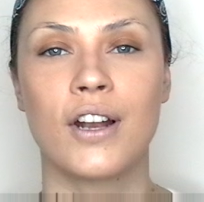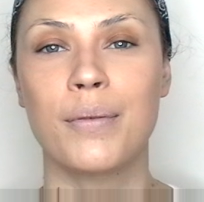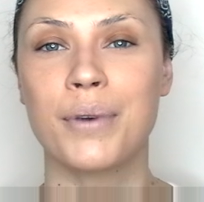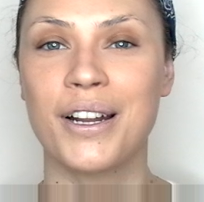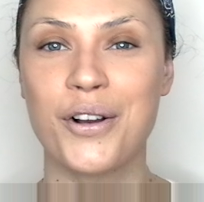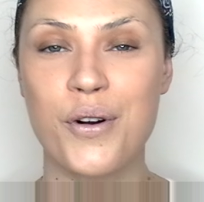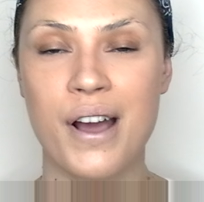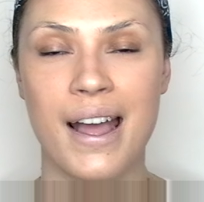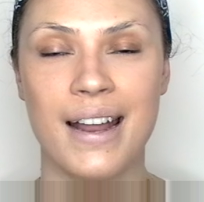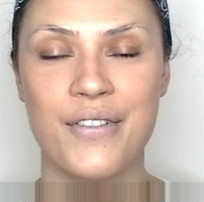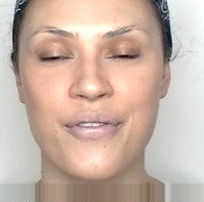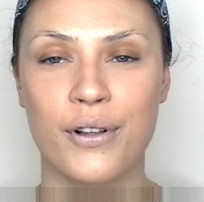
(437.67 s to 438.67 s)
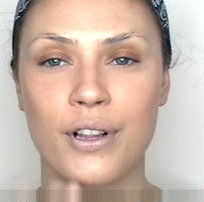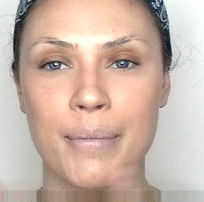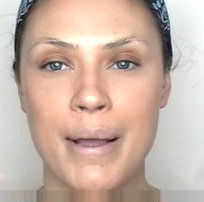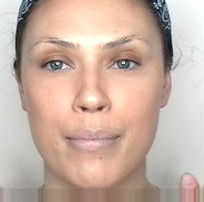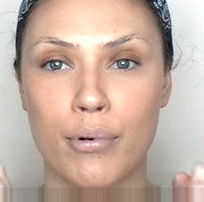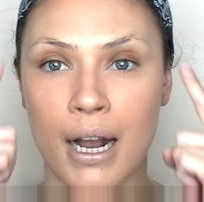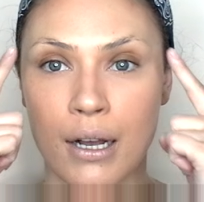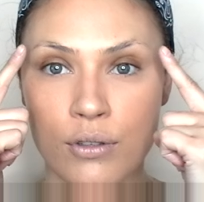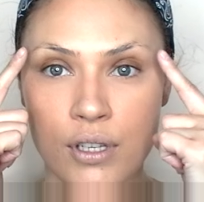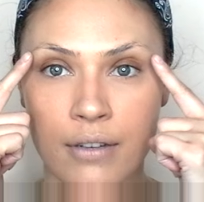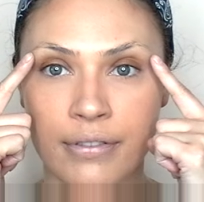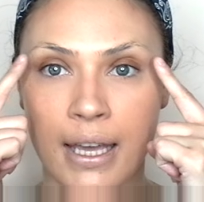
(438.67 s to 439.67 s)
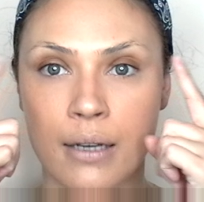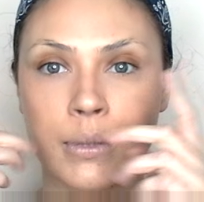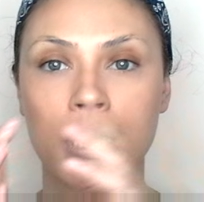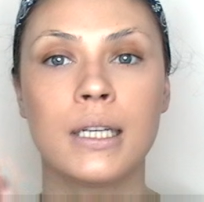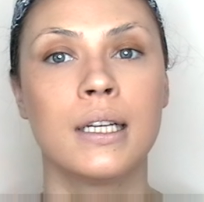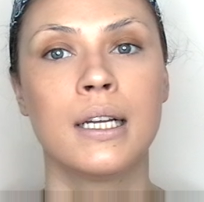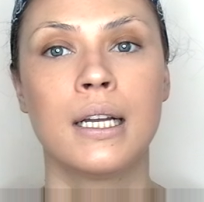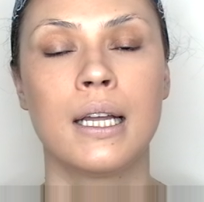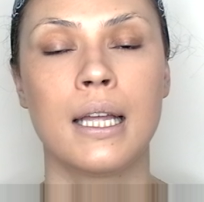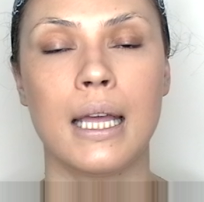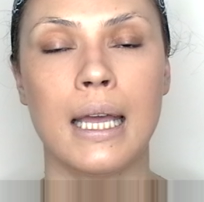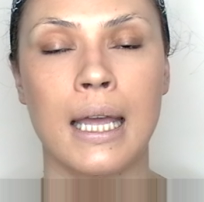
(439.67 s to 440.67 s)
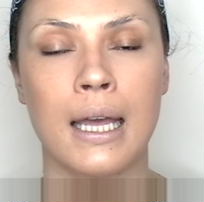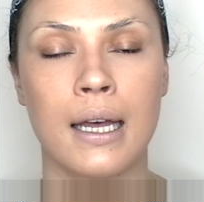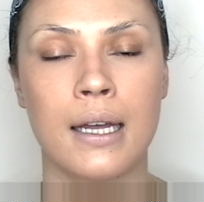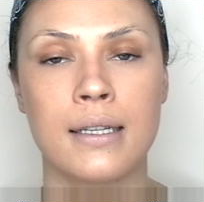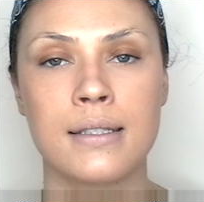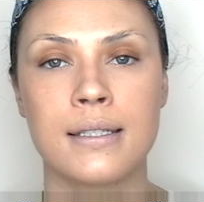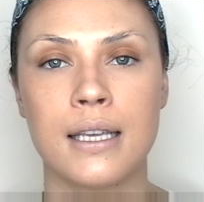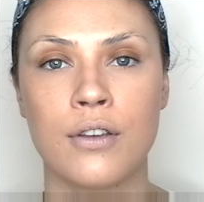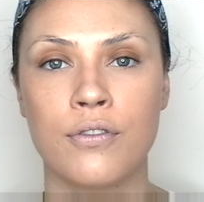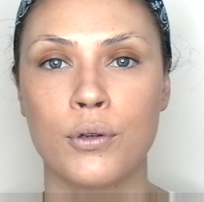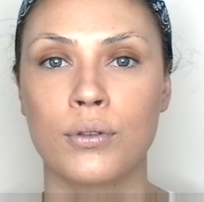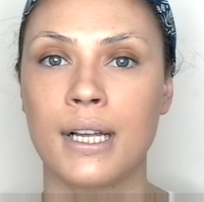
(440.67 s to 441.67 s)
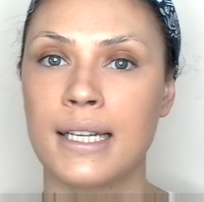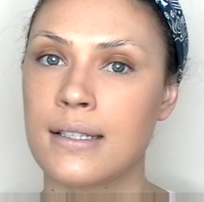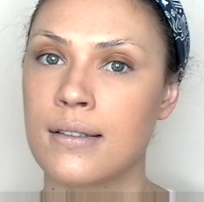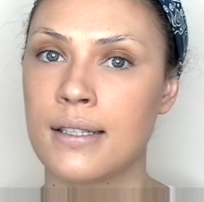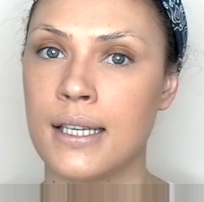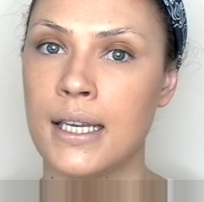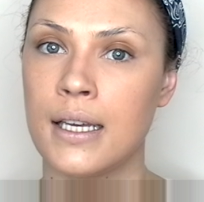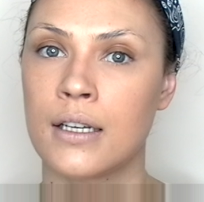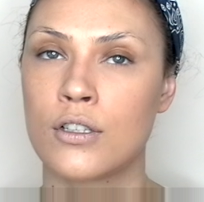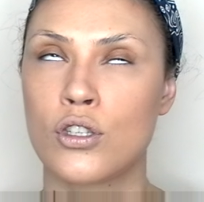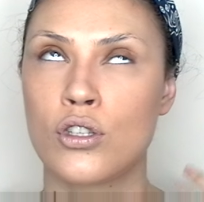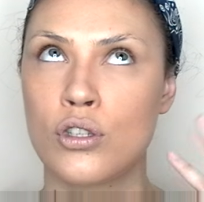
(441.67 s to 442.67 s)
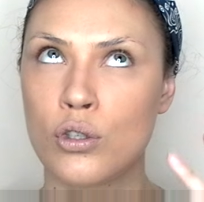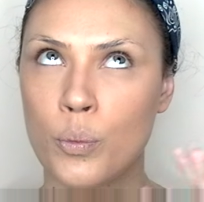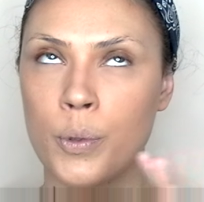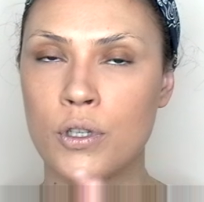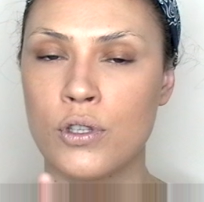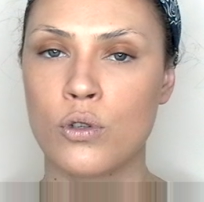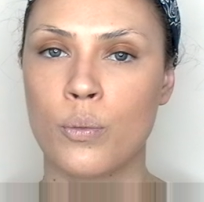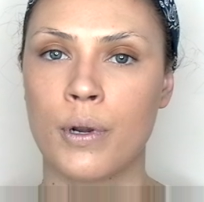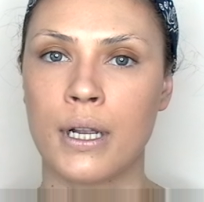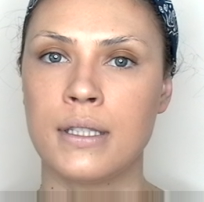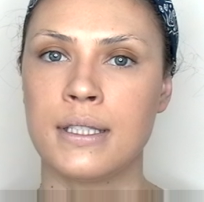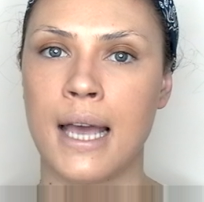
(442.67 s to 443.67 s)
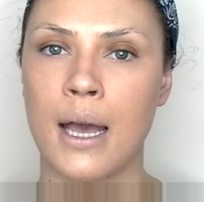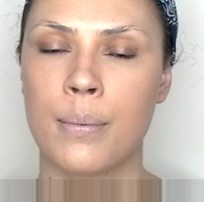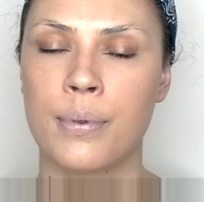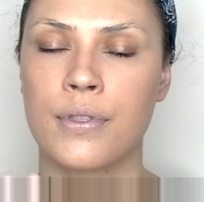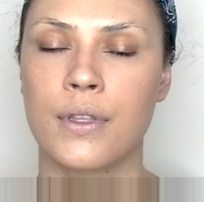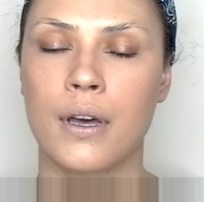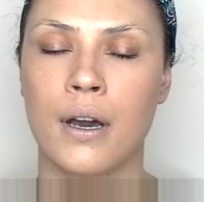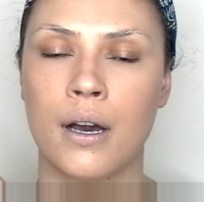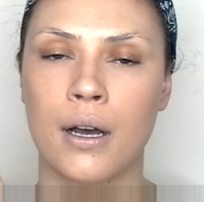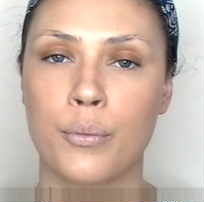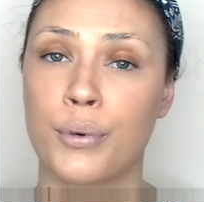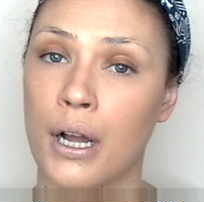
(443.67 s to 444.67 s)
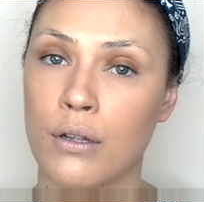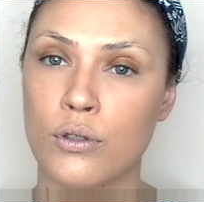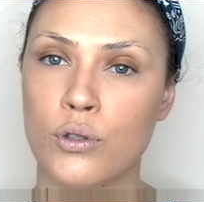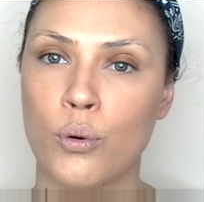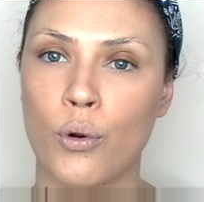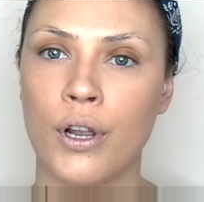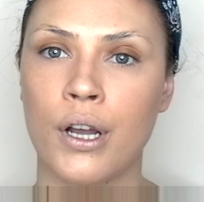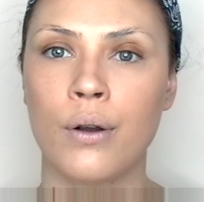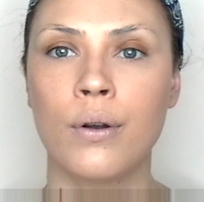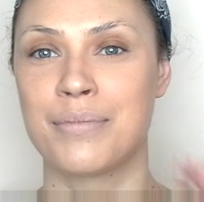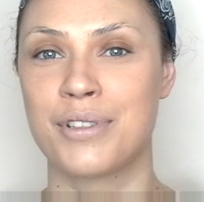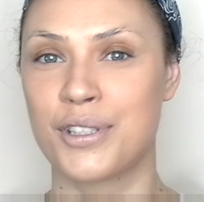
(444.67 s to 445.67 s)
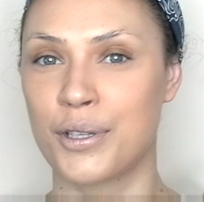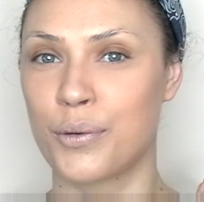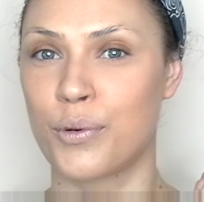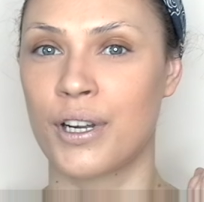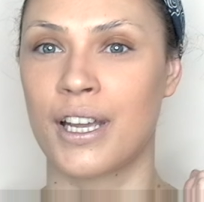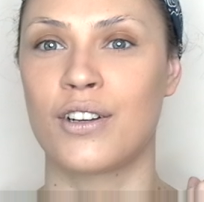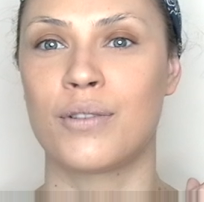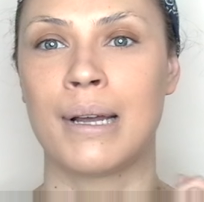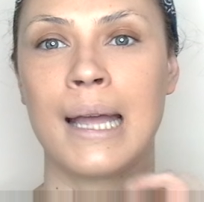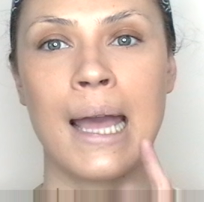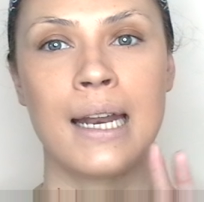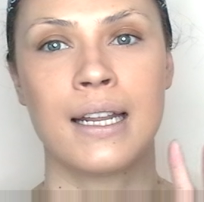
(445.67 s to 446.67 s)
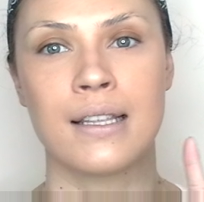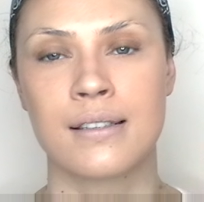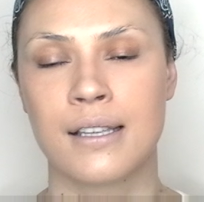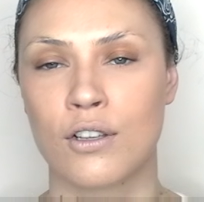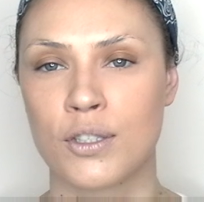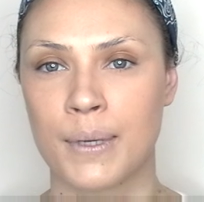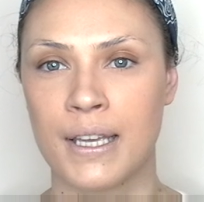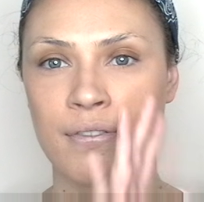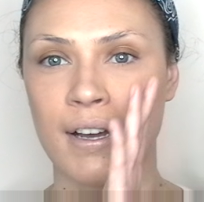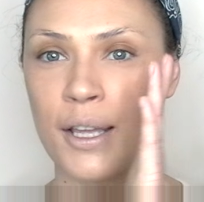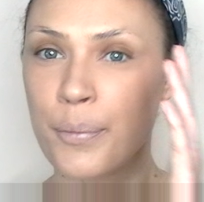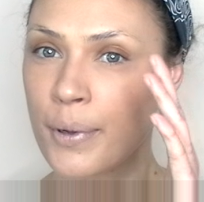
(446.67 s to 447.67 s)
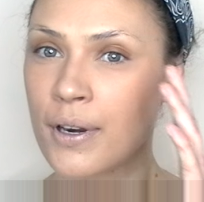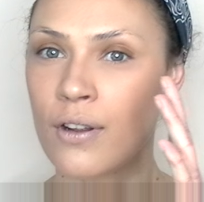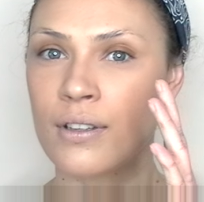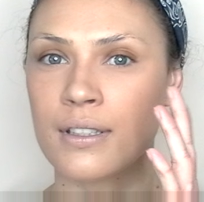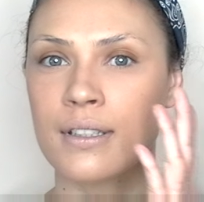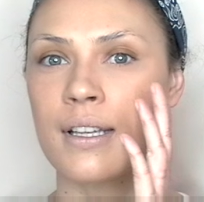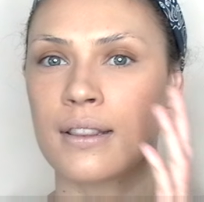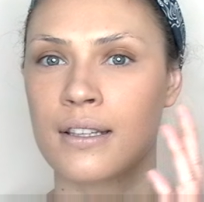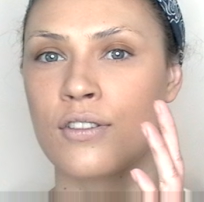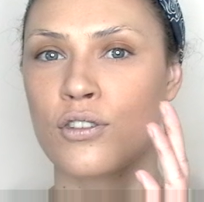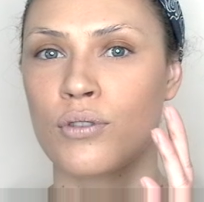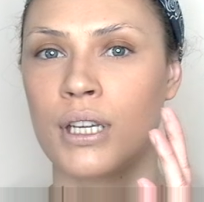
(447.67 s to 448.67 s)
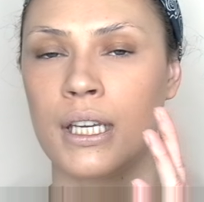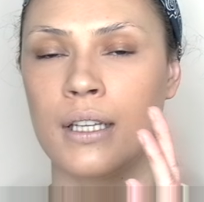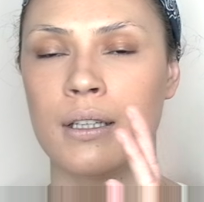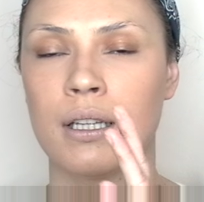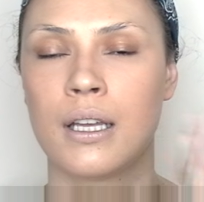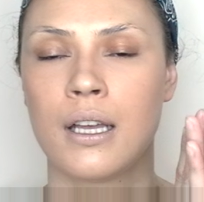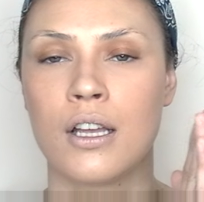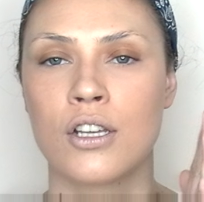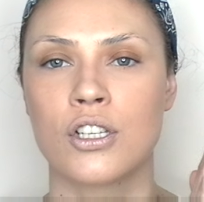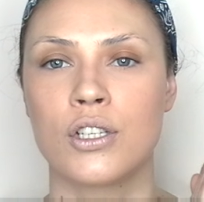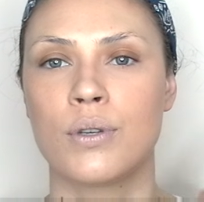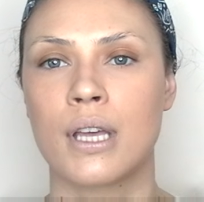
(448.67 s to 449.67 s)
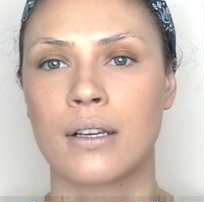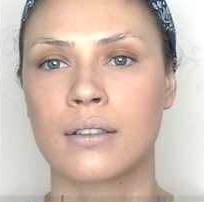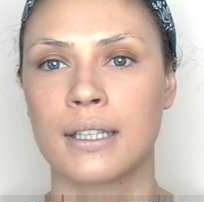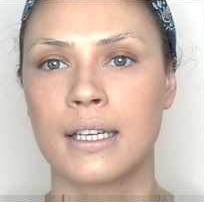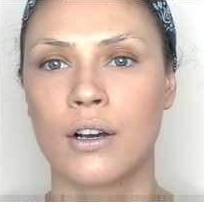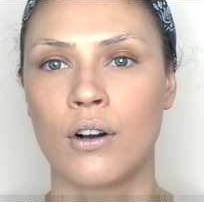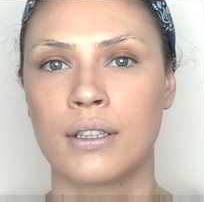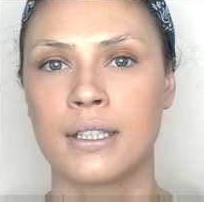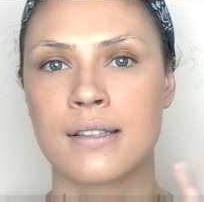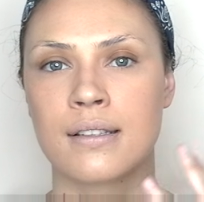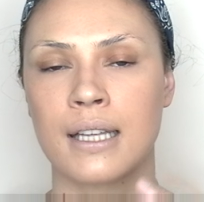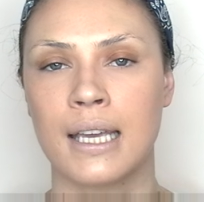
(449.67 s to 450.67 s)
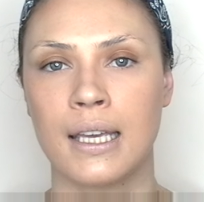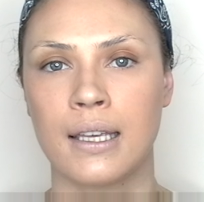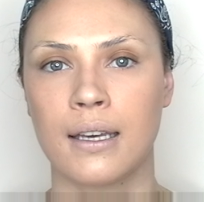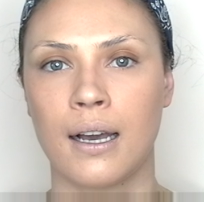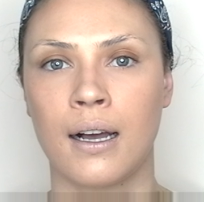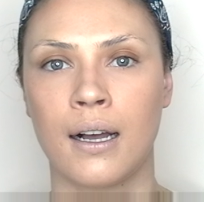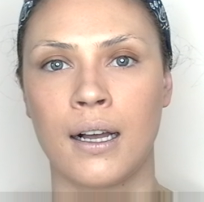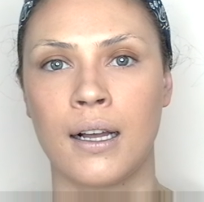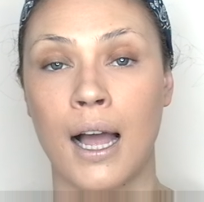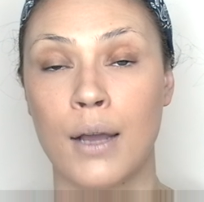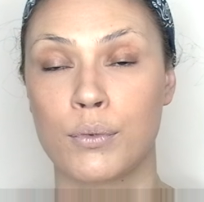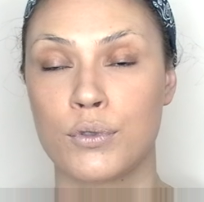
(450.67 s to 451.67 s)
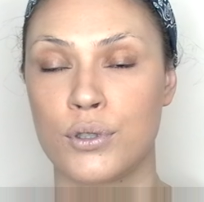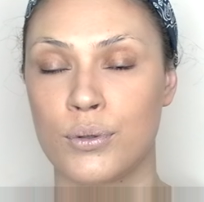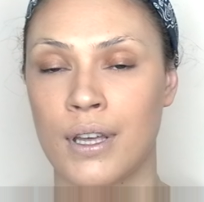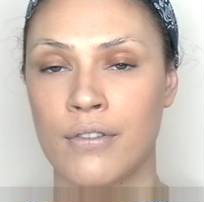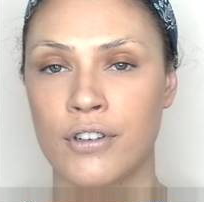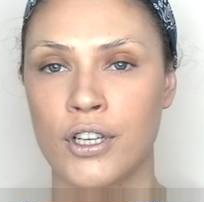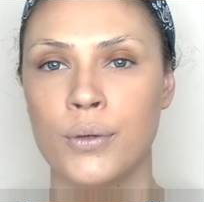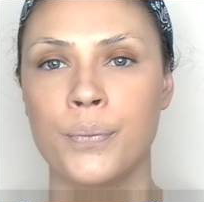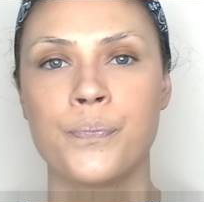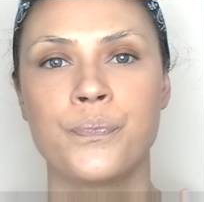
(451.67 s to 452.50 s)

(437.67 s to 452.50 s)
So now I'm gonna go ahead and fill in my brows off camera. And if you like to see a super, super in-depth uh, brow tutorial. I'm still working on my editing skills, but if I can put it on the screen so you can click on this link, uh, I would do that for you.